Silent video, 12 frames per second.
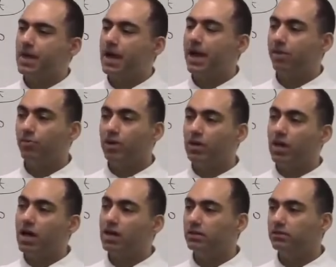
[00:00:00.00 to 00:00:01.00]
I had run a
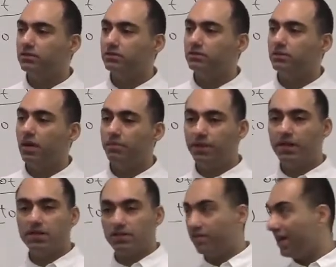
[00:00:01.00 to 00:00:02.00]
lot, and
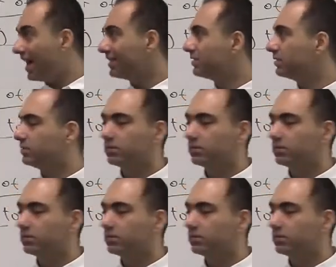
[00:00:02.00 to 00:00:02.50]
because of that,